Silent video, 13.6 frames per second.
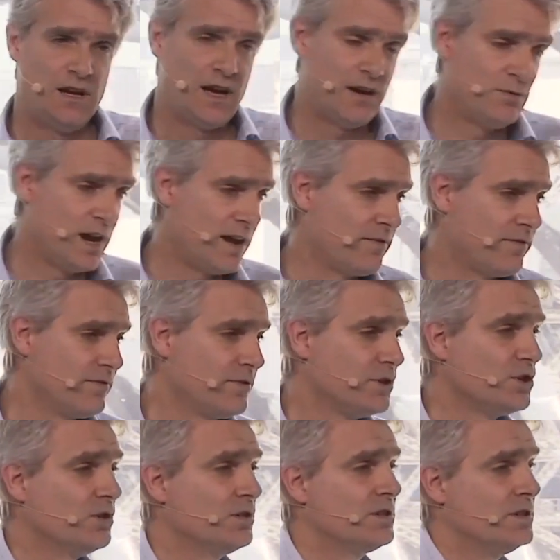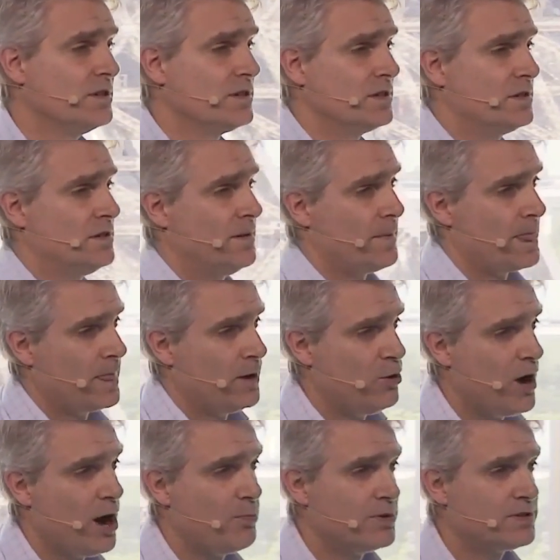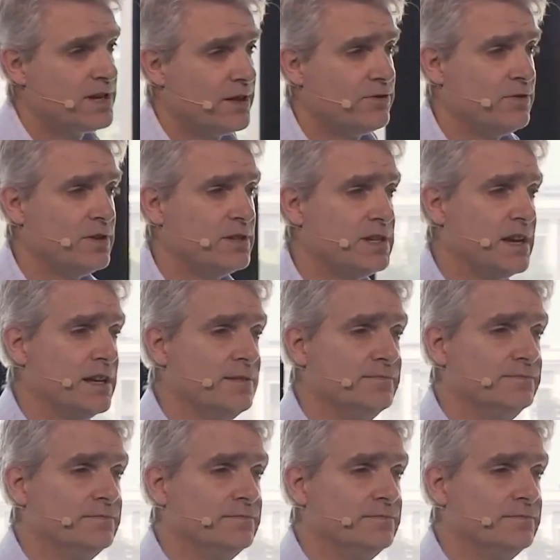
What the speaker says: And we have the doctors who help us get through the day.